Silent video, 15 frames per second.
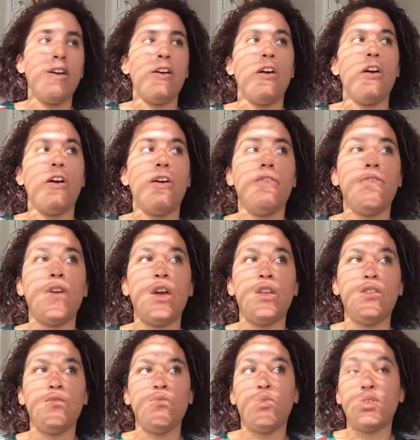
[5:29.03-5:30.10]
that
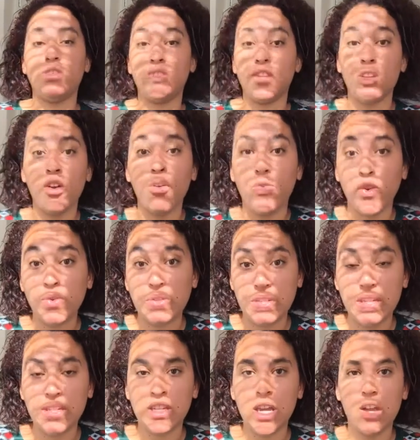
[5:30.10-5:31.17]
wants to know those
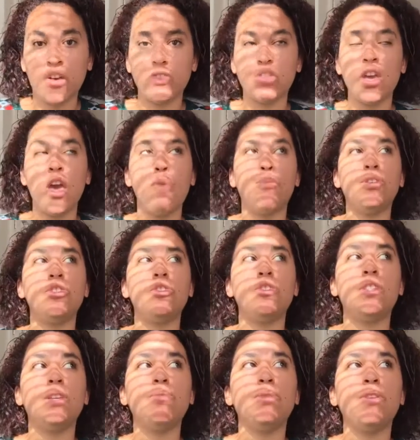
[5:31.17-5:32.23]
details. But just
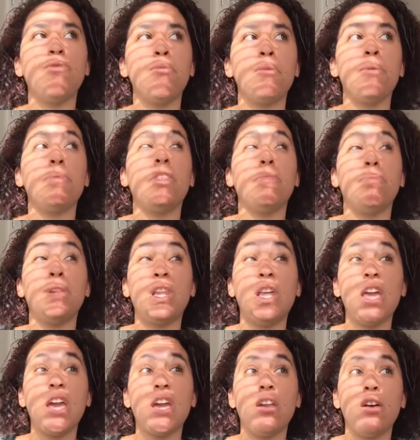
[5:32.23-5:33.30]
simply remember the
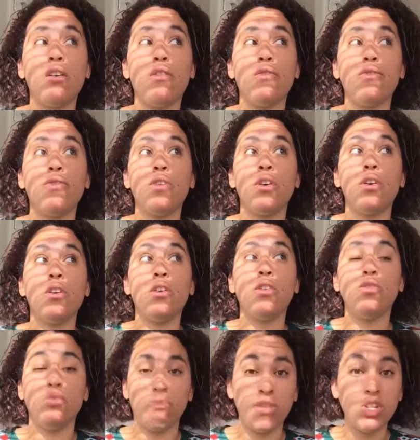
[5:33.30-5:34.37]
plan of
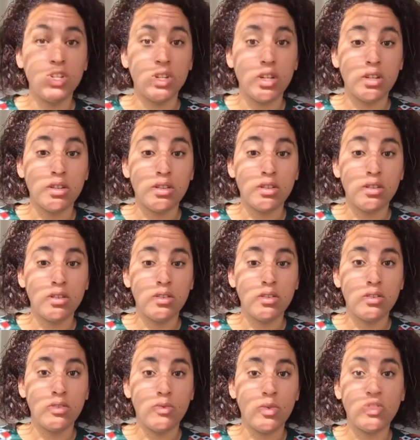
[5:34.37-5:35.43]
your mission,
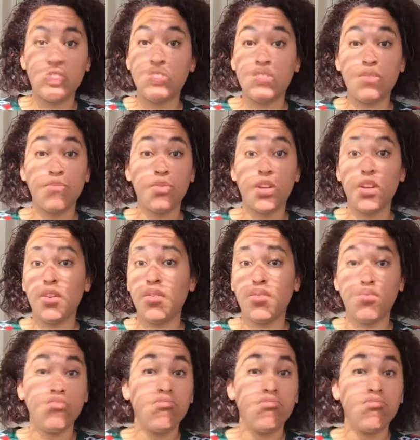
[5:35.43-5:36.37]
which is simply